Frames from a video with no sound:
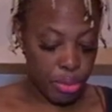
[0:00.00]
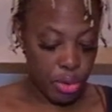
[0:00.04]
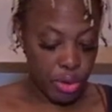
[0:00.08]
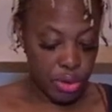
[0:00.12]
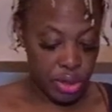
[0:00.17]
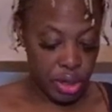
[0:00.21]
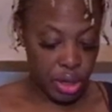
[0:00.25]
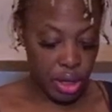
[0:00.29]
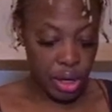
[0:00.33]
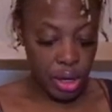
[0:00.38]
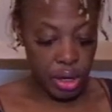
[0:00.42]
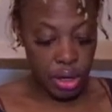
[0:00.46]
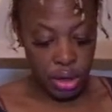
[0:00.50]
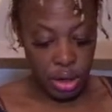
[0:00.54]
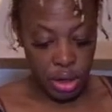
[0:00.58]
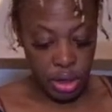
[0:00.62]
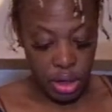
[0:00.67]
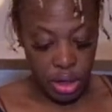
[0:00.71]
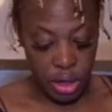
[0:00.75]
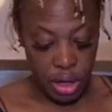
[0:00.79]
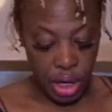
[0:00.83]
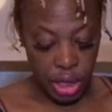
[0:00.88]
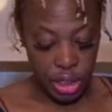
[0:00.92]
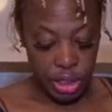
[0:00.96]
using an
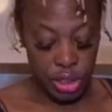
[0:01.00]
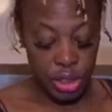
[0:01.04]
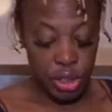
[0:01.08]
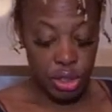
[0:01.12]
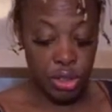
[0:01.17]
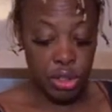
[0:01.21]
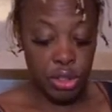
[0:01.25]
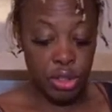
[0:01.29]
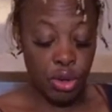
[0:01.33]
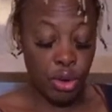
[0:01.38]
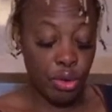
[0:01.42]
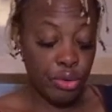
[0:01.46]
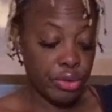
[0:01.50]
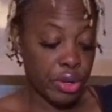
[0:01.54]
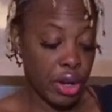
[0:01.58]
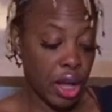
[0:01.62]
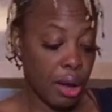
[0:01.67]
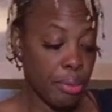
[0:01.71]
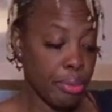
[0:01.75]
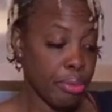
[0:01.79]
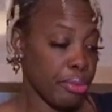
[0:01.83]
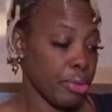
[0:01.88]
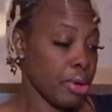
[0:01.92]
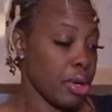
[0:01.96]
induction stovetop.
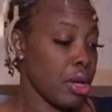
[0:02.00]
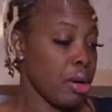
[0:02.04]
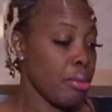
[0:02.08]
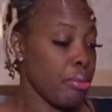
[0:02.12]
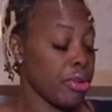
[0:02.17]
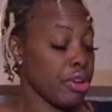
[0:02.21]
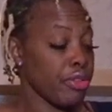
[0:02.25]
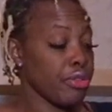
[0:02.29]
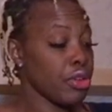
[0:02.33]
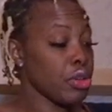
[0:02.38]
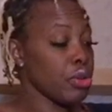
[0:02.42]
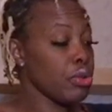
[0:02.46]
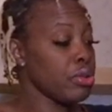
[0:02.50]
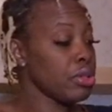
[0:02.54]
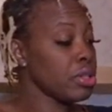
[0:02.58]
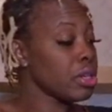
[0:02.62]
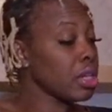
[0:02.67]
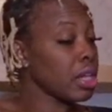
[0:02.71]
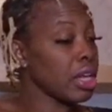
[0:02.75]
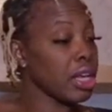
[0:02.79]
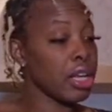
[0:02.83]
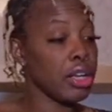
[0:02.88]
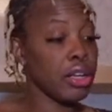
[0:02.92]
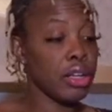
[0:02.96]
If you're using
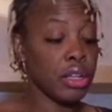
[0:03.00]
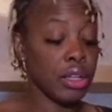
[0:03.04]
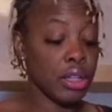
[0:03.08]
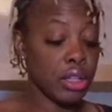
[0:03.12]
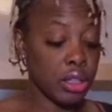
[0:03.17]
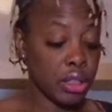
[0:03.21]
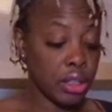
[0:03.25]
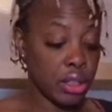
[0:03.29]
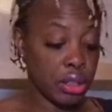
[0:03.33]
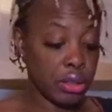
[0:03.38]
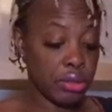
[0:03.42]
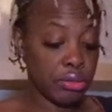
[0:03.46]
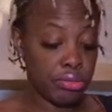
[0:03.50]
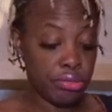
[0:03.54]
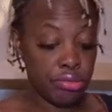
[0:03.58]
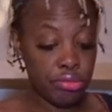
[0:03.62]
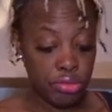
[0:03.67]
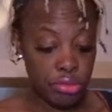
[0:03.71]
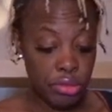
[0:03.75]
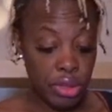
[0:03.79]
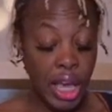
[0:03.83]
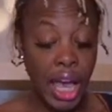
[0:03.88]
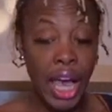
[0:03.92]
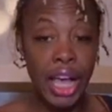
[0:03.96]
like a
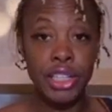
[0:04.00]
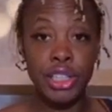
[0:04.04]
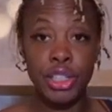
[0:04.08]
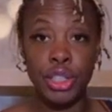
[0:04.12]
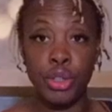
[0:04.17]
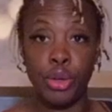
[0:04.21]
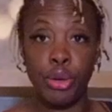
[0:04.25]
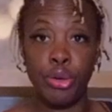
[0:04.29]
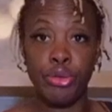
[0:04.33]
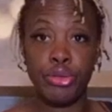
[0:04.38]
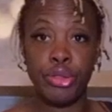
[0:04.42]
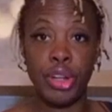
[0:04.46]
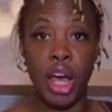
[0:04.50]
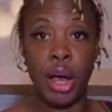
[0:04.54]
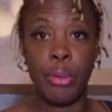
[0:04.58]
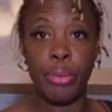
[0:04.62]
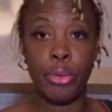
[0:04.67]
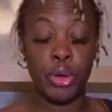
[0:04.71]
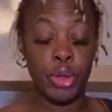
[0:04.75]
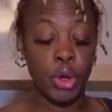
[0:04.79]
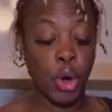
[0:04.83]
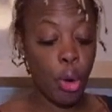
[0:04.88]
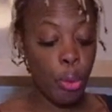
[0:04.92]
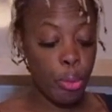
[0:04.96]
gas stovetop
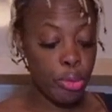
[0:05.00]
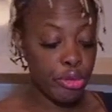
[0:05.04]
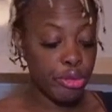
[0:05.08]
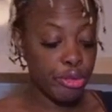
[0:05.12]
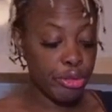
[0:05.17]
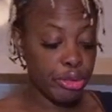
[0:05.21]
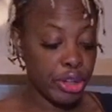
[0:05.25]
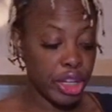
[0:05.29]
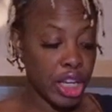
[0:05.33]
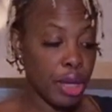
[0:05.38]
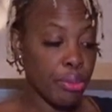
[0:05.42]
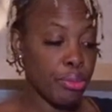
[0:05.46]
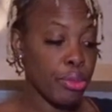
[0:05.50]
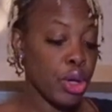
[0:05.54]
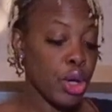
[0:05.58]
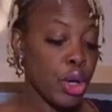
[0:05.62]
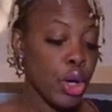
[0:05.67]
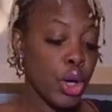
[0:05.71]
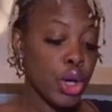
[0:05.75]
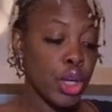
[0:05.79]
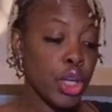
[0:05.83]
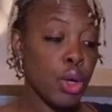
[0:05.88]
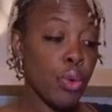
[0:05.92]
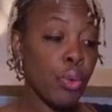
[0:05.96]
or an open flame,
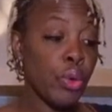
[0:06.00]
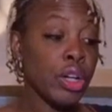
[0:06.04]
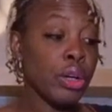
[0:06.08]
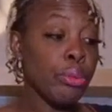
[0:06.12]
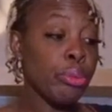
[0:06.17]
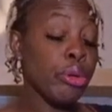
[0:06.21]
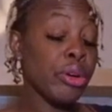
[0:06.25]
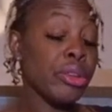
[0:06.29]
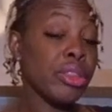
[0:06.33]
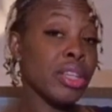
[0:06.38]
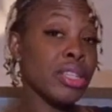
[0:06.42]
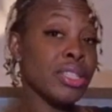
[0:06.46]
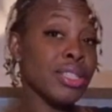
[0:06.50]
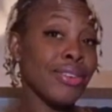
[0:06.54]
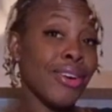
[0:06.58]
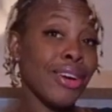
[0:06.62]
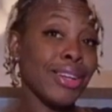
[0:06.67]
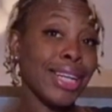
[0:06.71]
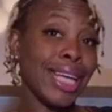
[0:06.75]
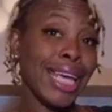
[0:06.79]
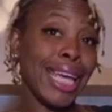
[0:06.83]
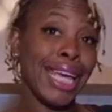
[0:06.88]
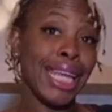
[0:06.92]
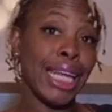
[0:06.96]
you want to put this on
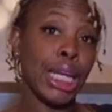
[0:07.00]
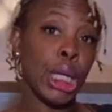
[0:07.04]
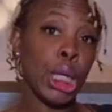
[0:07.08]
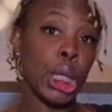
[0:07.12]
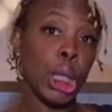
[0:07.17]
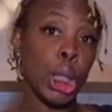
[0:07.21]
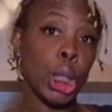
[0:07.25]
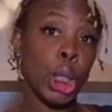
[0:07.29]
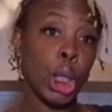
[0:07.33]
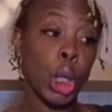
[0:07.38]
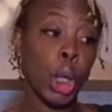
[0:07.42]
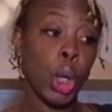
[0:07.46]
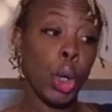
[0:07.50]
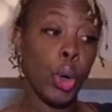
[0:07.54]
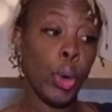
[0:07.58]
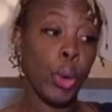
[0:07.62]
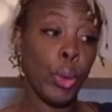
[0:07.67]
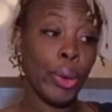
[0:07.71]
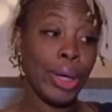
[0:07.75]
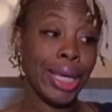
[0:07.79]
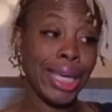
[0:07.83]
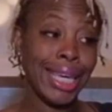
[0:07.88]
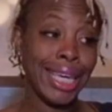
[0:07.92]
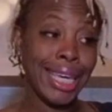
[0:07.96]
a low
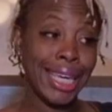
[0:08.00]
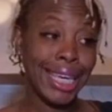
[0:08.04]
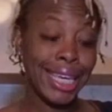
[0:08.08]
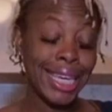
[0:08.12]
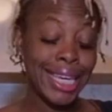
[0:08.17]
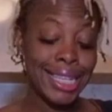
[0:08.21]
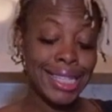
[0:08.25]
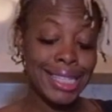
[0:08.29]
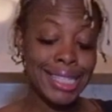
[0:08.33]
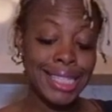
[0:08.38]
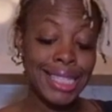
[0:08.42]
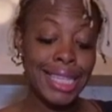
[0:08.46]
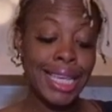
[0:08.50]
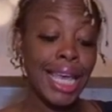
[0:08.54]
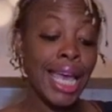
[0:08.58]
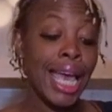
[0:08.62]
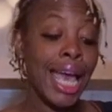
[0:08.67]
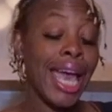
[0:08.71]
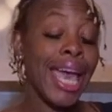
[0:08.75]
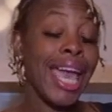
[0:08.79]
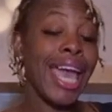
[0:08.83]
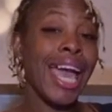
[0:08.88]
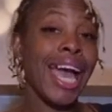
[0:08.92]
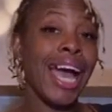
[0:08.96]
heat,
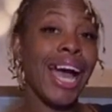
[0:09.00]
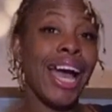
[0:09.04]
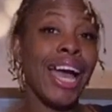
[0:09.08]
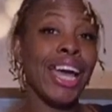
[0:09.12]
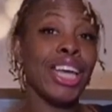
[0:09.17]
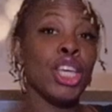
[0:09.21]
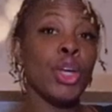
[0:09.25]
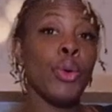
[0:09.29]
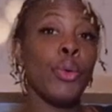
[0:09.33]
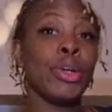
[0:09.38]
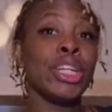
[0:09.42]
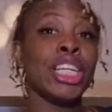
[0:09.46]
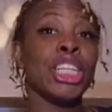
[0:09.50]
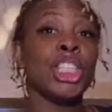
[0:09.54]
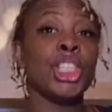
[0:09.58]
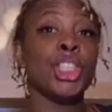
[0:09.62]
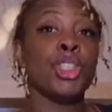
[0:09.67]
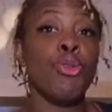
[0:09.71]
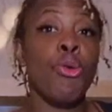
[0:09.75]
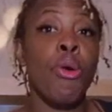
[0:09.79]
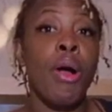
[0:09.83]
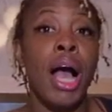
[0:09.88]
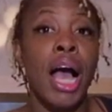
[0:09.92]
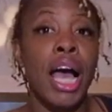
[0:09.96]
and you want a
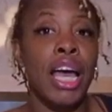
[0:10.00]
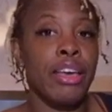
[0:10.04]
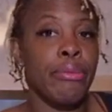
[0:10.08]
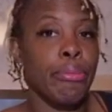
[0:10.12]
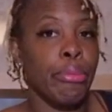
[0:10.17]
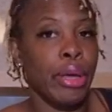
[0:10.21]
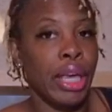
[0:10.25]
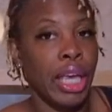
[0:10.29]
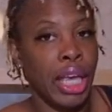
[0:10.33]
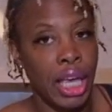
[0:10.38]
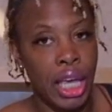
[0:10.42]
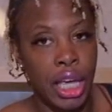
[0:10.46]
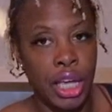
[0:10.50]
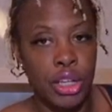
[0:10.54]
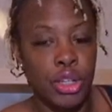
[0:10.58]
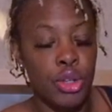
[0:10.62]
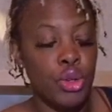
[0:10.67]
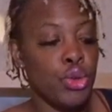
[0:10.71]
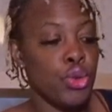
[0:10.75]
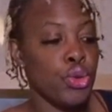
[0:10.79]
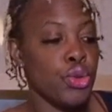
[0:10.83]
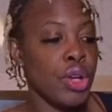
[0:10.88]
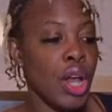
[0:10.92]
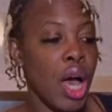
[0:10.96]
dry pan. You
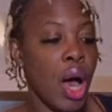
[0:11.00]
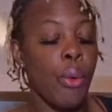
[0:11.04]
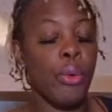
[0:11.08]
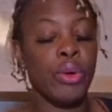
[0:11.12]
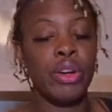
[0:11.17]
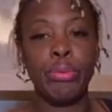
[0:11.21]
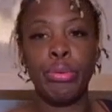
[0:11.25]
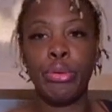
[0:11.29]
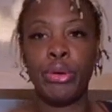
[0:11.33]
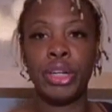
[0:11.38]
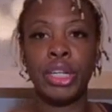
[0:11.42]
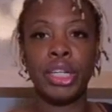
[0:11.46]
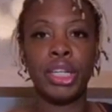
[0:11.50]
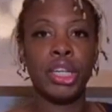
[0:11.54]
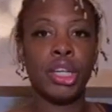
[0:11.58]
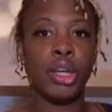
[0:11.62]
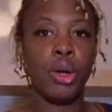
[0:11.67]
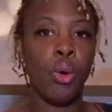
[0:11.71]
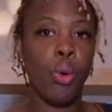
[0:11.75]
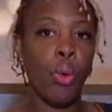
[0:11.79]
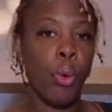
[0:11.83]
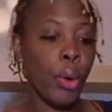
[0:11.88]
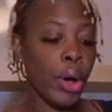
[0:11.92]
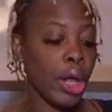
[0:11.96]
do not want to put any
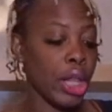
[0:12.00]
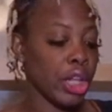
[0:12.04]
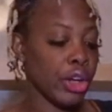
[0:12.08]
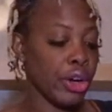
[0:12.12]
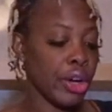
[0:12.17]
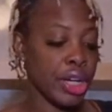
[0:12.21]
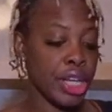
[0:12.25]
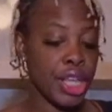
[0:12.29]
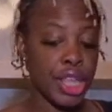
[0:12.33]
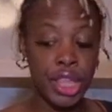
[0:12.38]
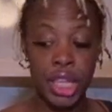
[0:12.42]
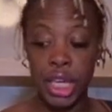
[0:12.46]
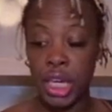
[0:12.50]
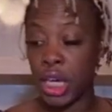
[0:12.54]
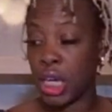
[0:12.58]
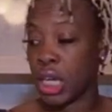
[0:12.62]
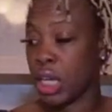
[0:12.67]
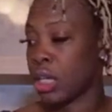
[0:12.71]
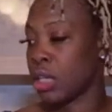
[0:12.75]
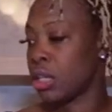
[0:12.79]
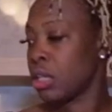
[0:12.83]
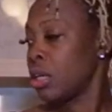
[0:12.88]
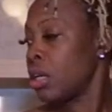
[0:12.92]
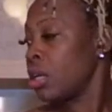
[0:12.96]
oil or anything in
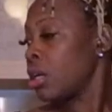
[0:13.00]
it.